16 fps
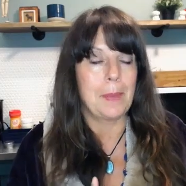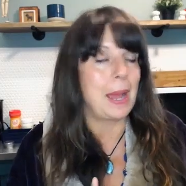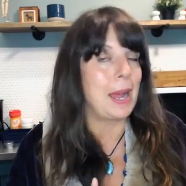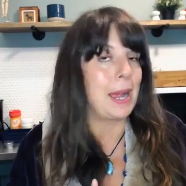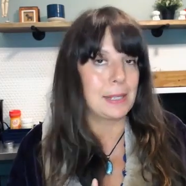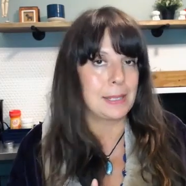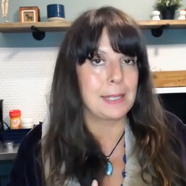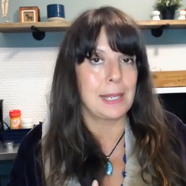
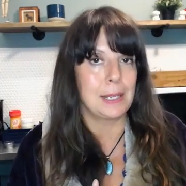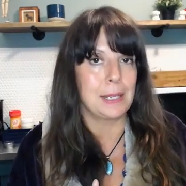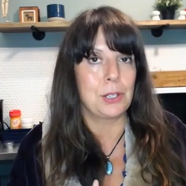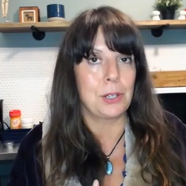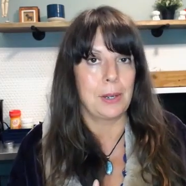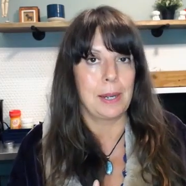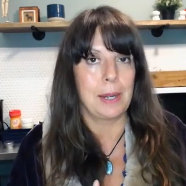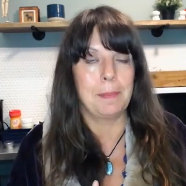heart
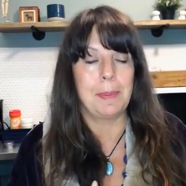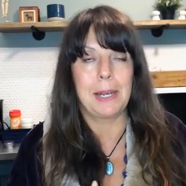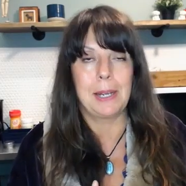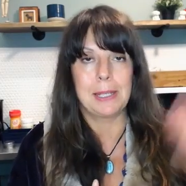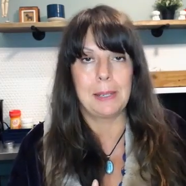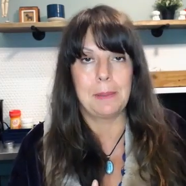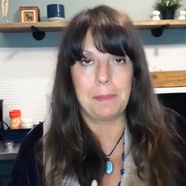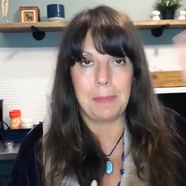centering
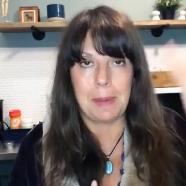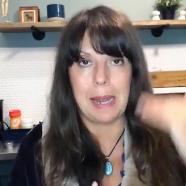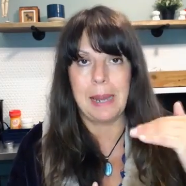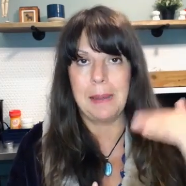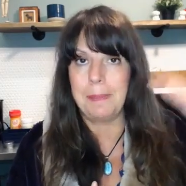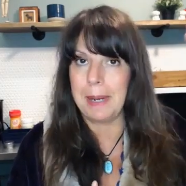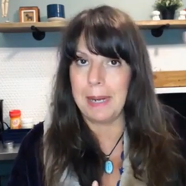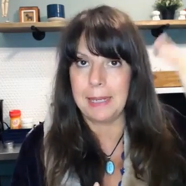because it
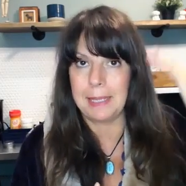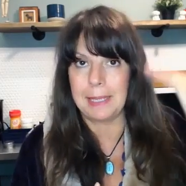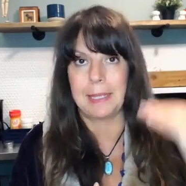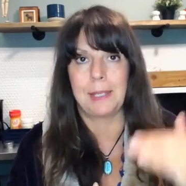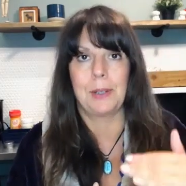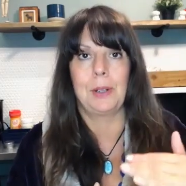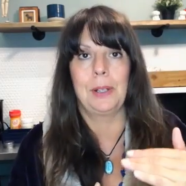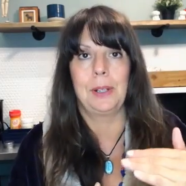
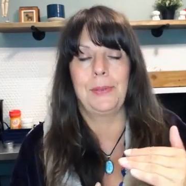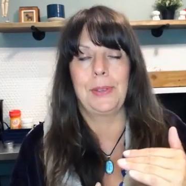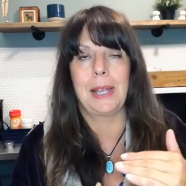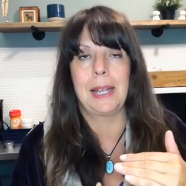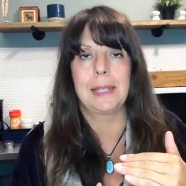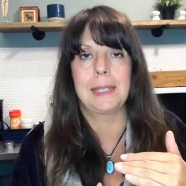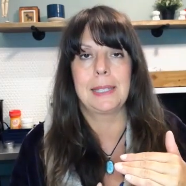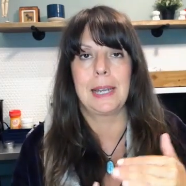bypasses all of
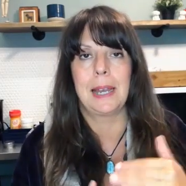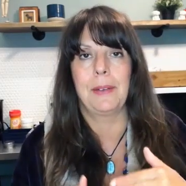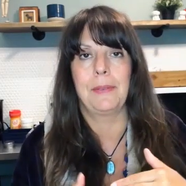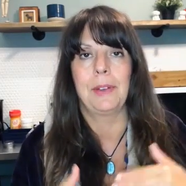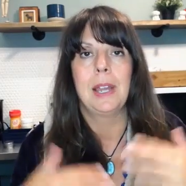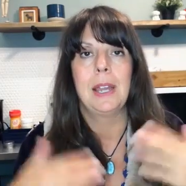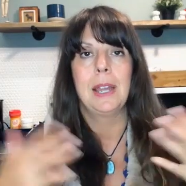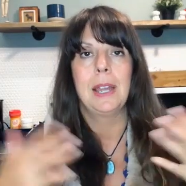that
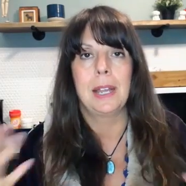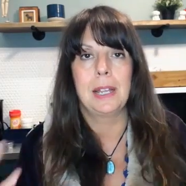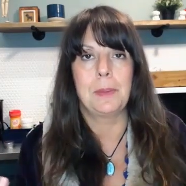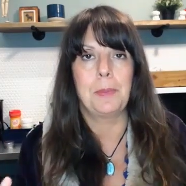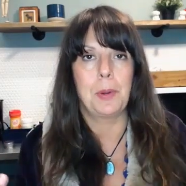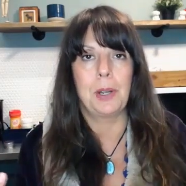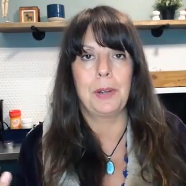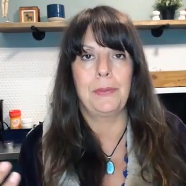stuff. And
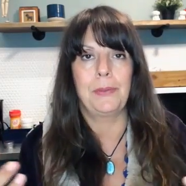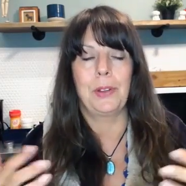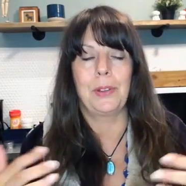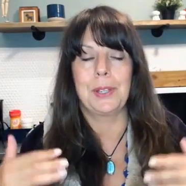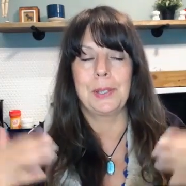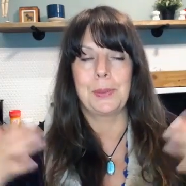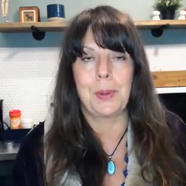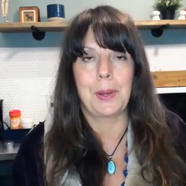the point of
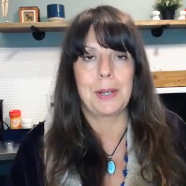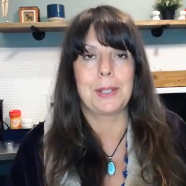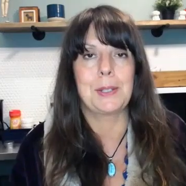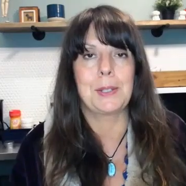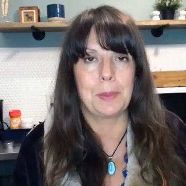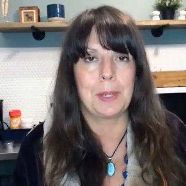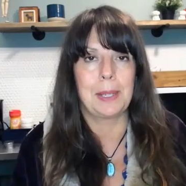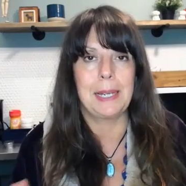all this work
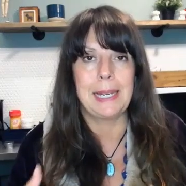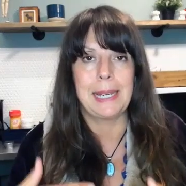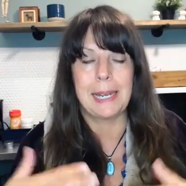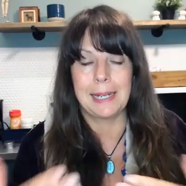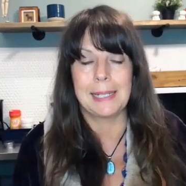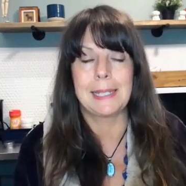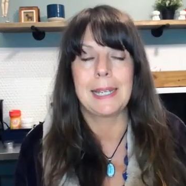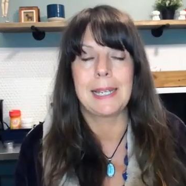is to really
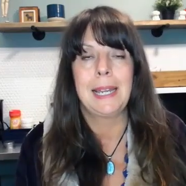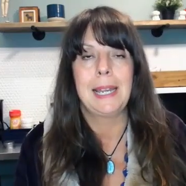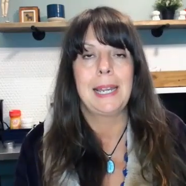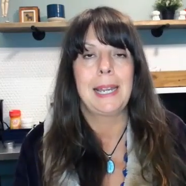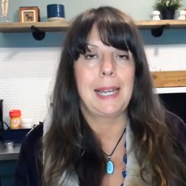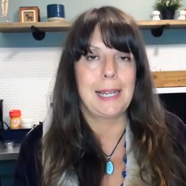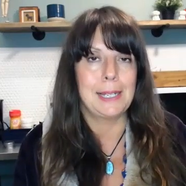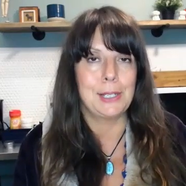get us
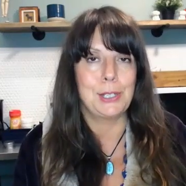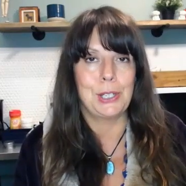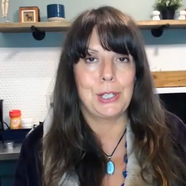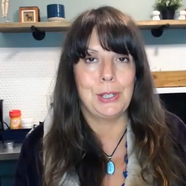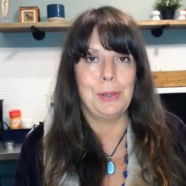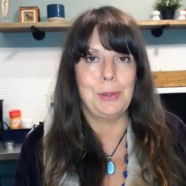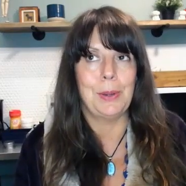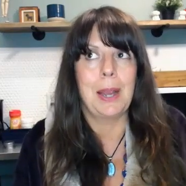
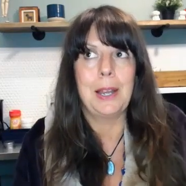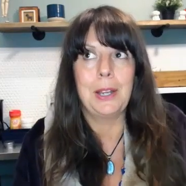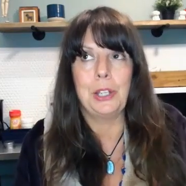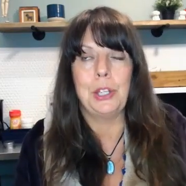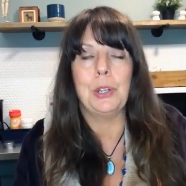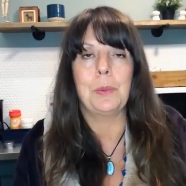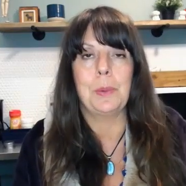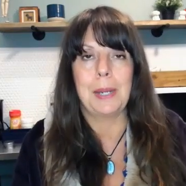into a
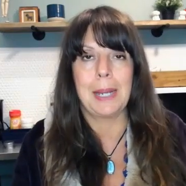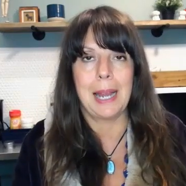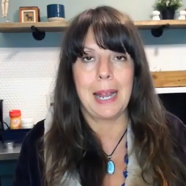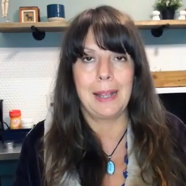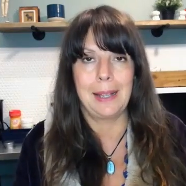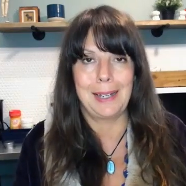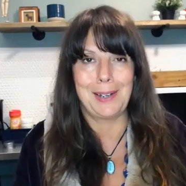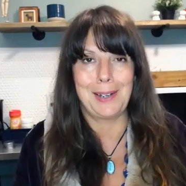new
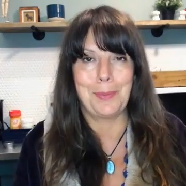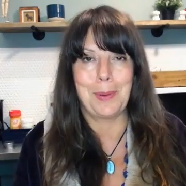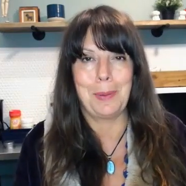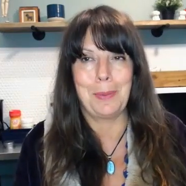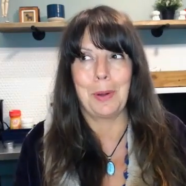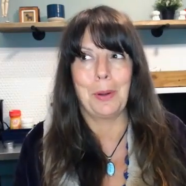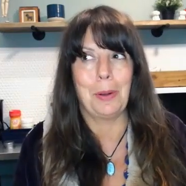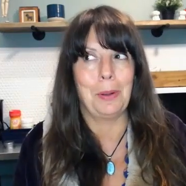reality
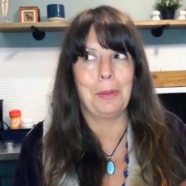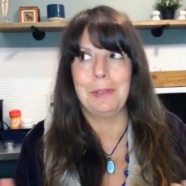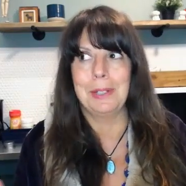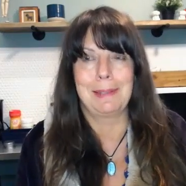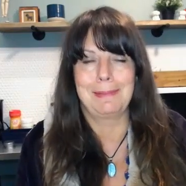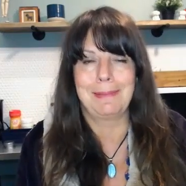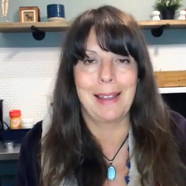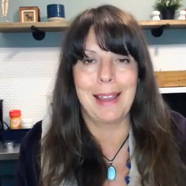where we're all
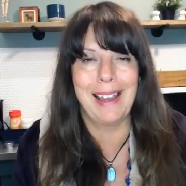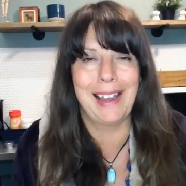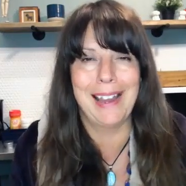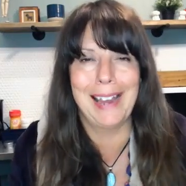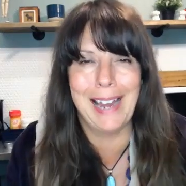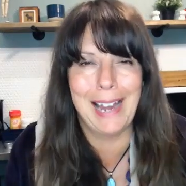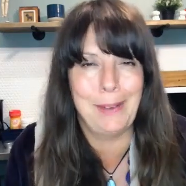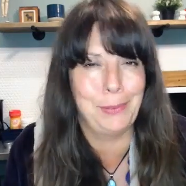just
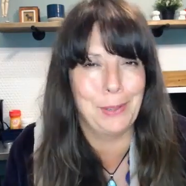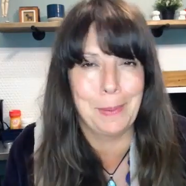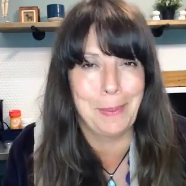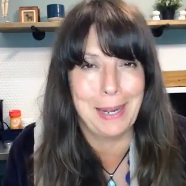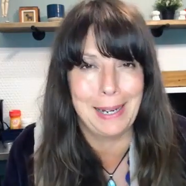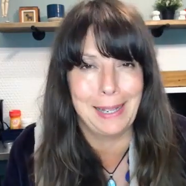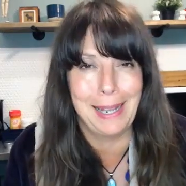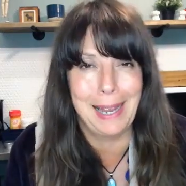having a
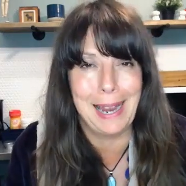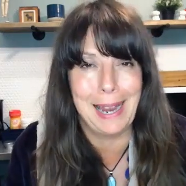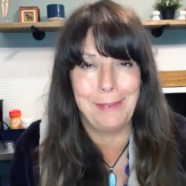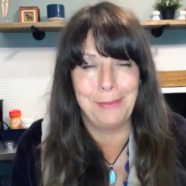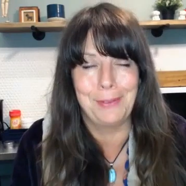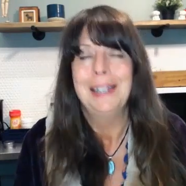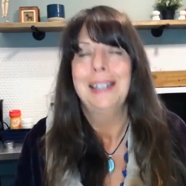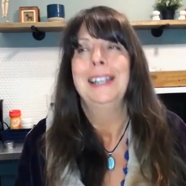better
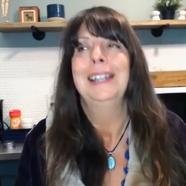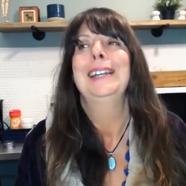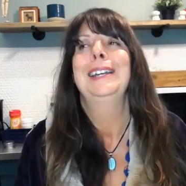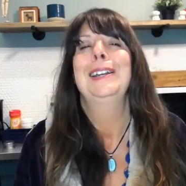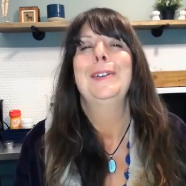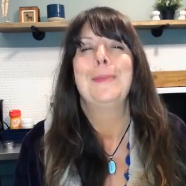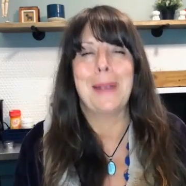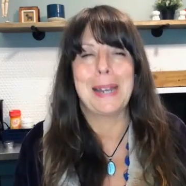life,
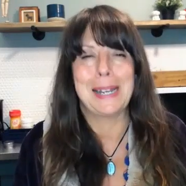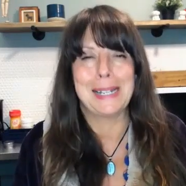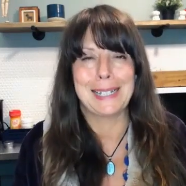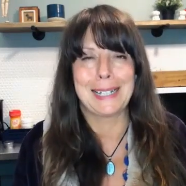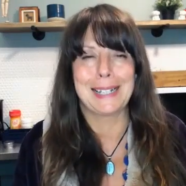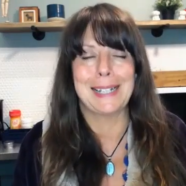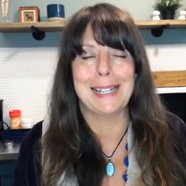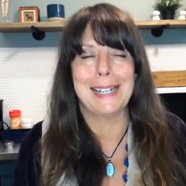
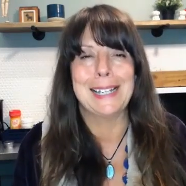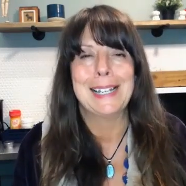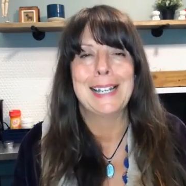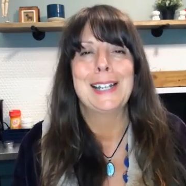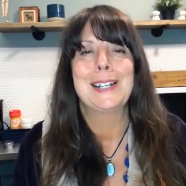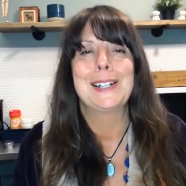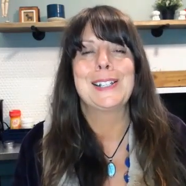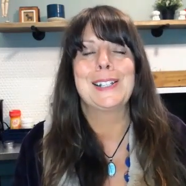basically.
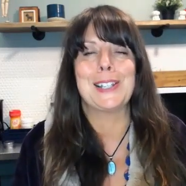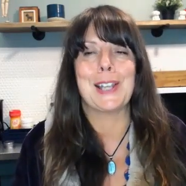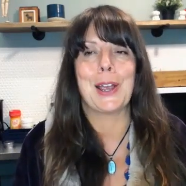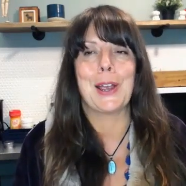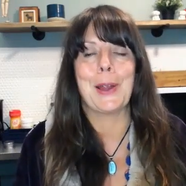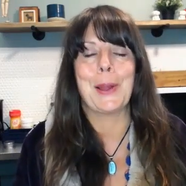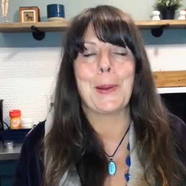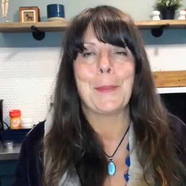
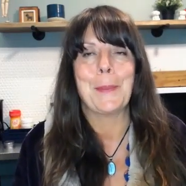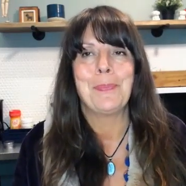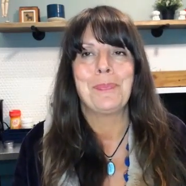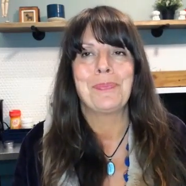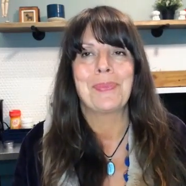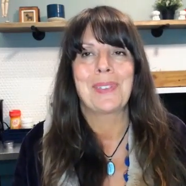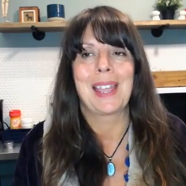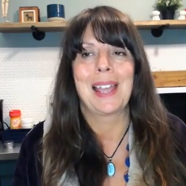So
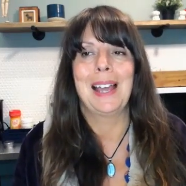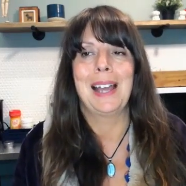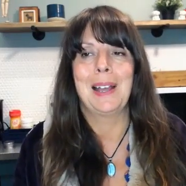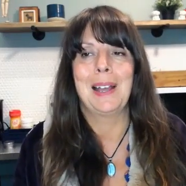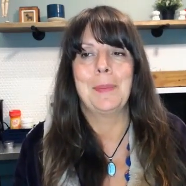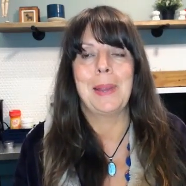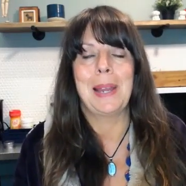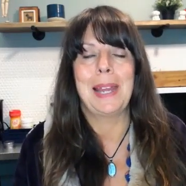
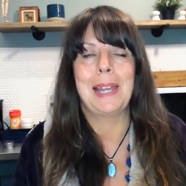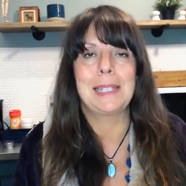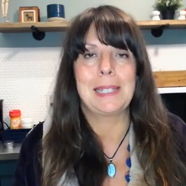I'm